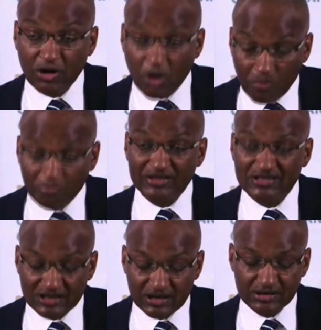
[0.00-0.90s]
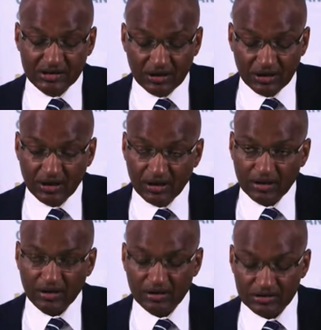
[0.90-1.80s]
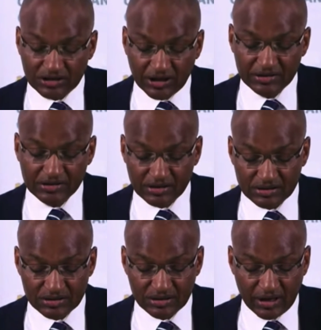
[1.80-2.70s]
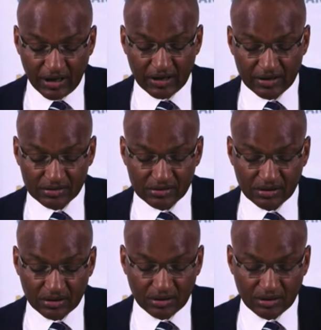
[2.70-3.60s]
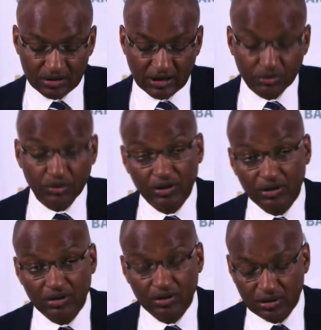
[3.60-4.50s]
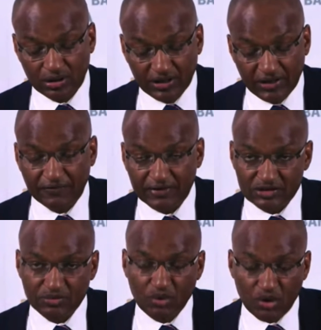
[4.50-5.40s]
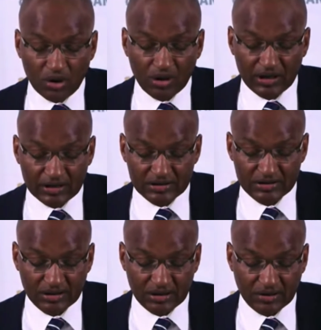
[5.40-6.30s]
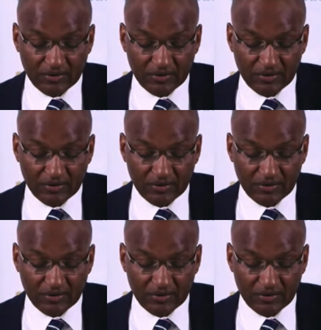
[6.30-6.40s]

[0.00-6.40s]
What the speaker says: compensating changes, and that will leave us more or less